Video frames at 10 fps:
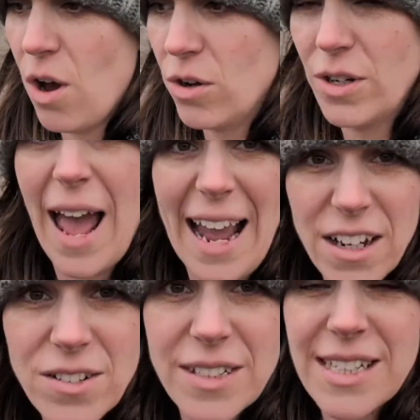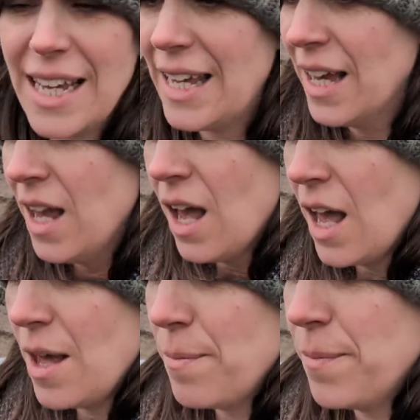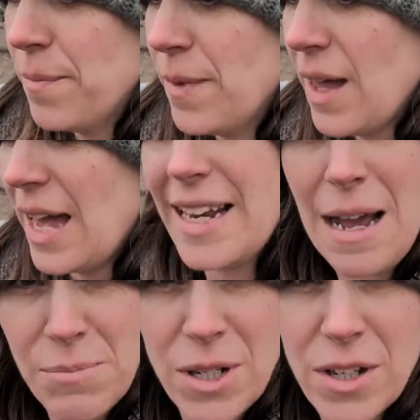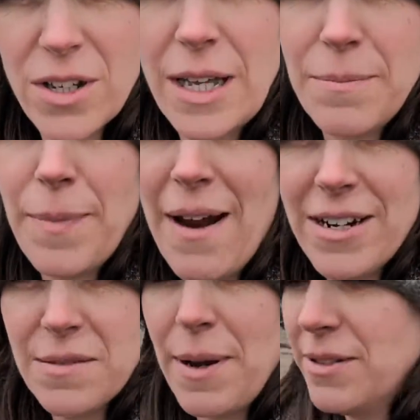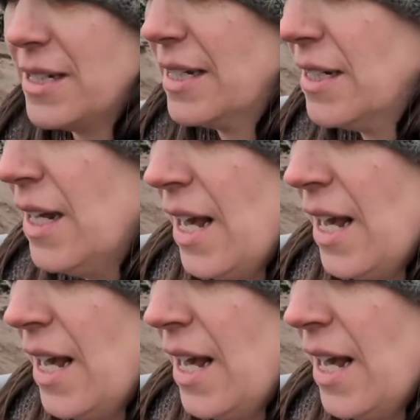on Anglesey, at Amlwch, at Paris Mountain,